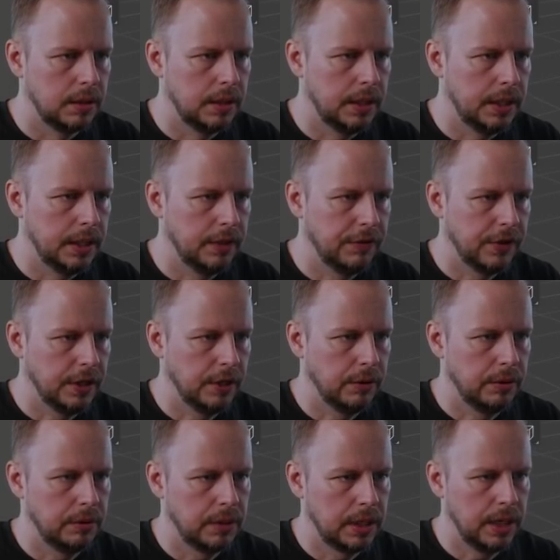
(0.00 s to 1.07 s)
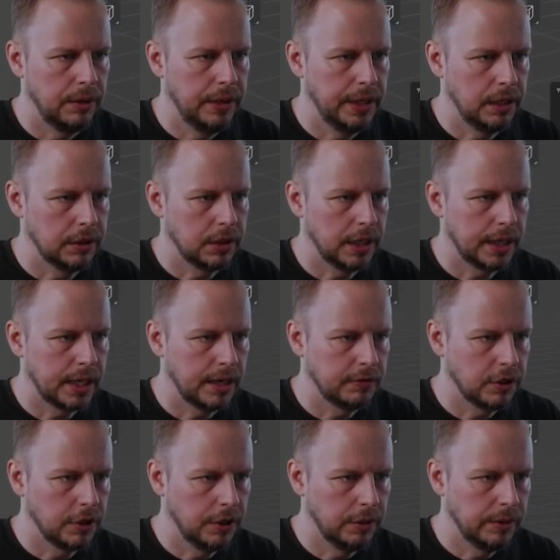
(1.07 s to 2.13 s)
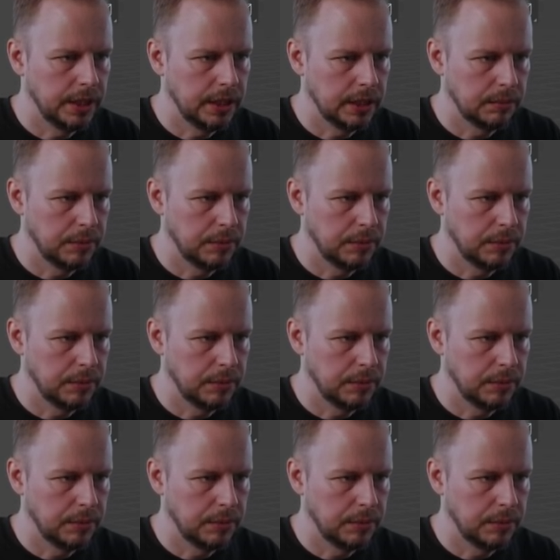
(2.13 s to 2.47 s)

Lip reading: If I know how they look like, I've got no idea.